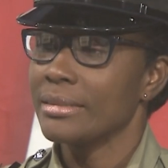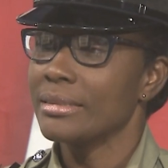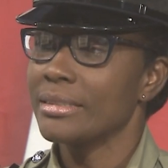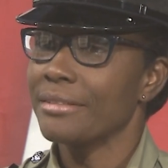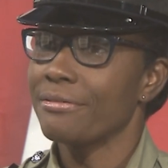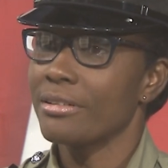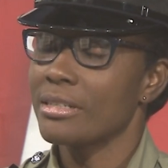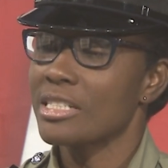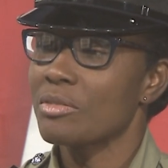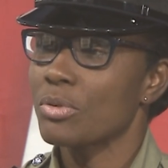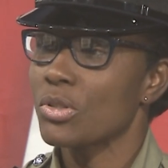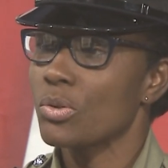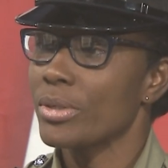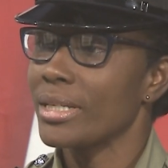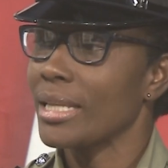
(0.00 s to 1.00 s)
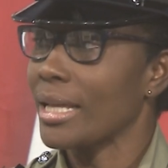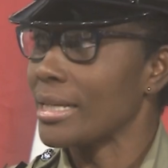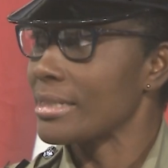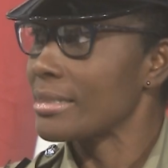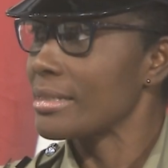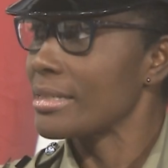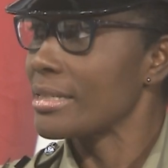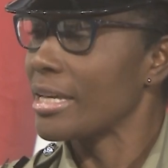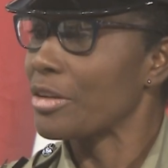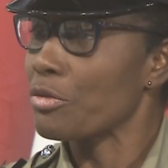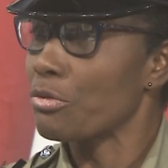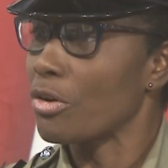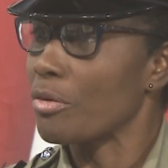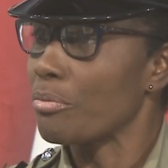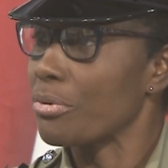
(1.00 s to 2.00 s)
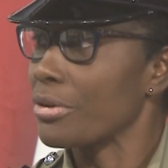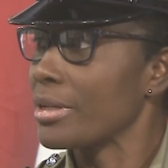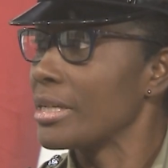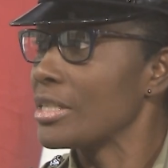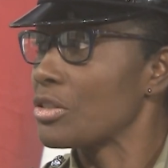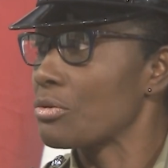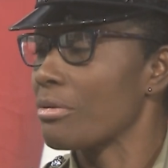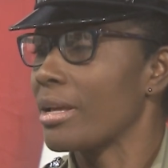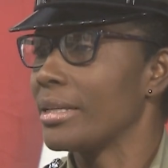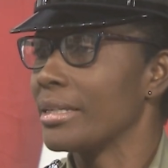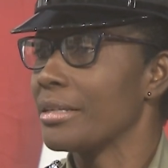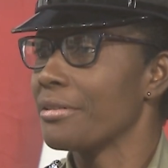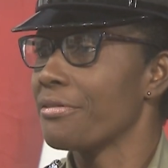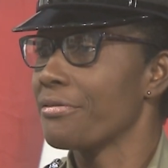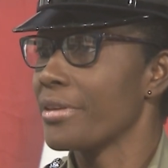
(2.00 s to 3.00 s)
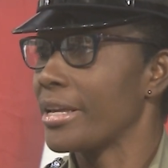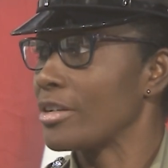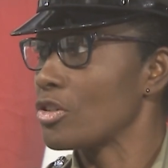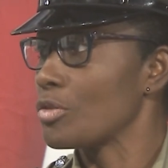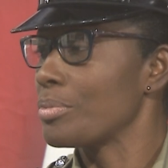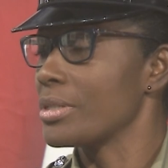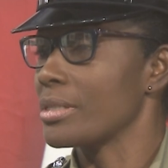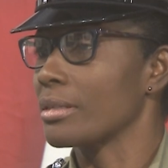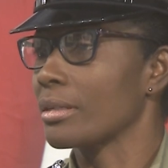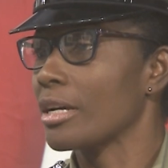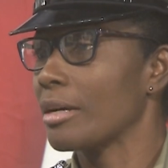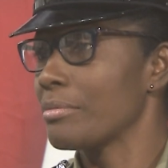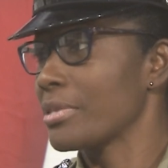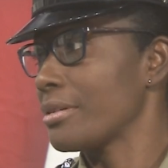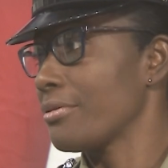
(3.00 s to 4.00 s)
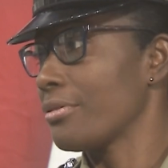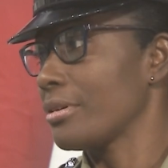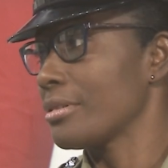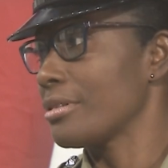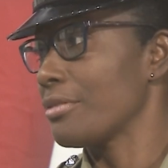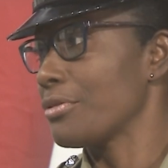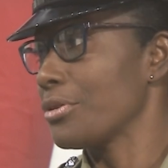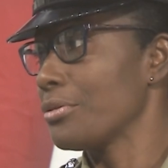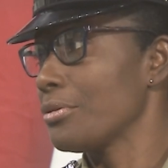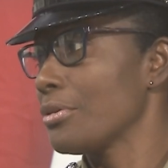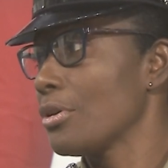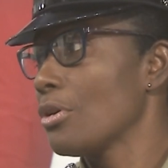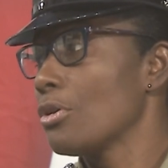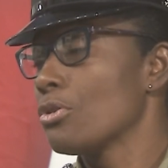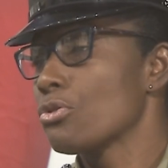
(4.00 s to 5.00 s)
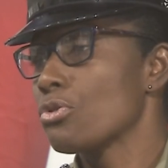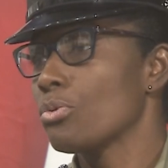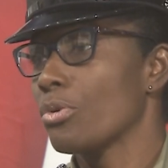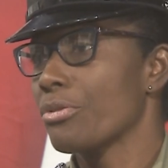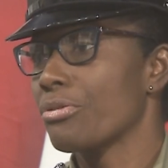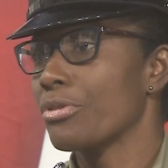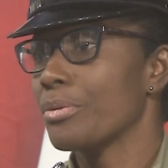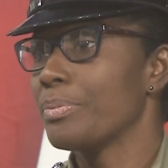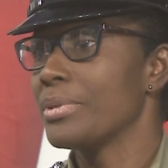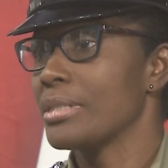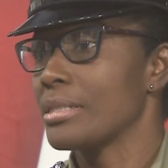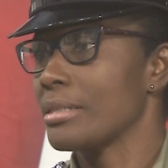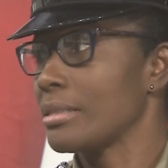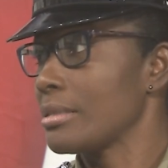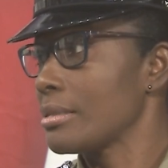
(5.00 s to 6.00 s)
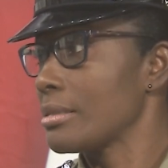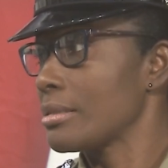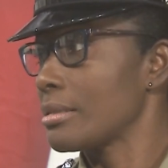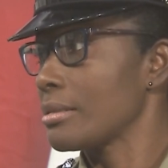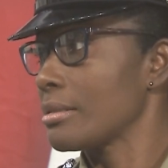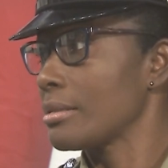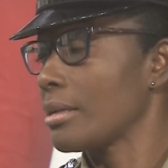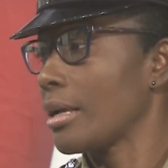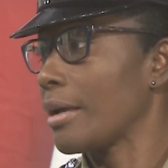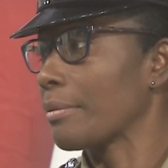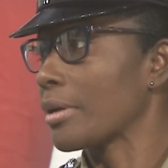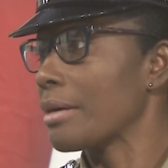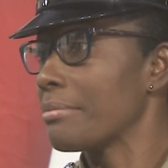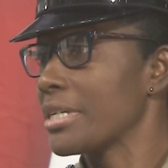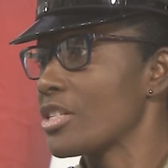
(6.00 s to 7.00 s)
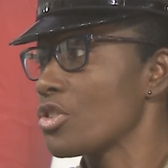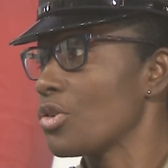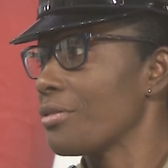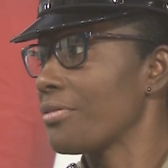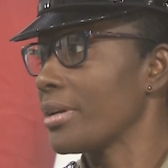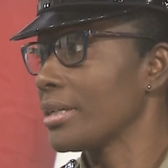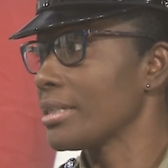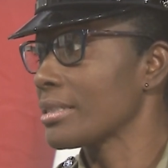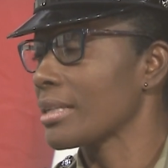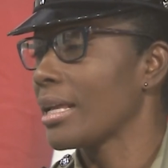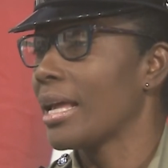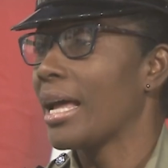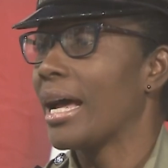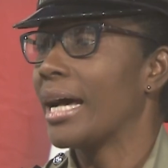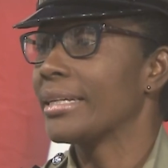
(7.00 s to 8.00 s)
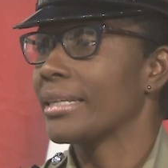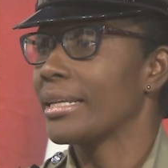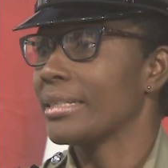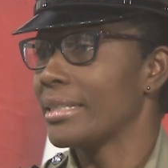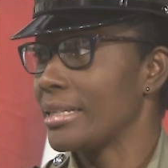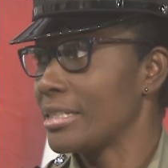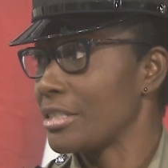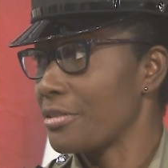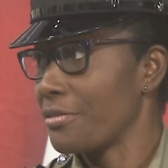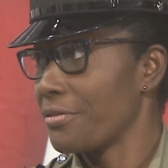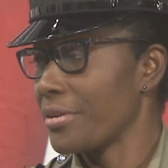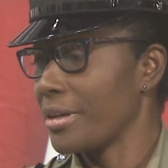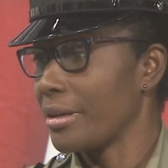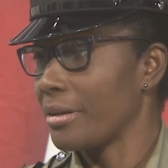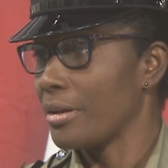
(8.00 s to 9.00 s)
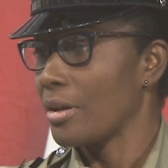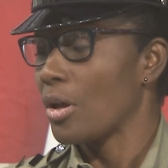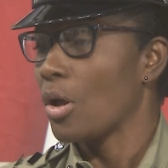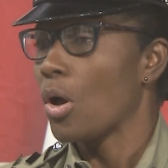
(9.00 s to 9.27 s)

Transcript: The difference between larceny and robbery is really the fear. So a person comes in front of you, two or three persons um, commits the offense, and then there's the fear.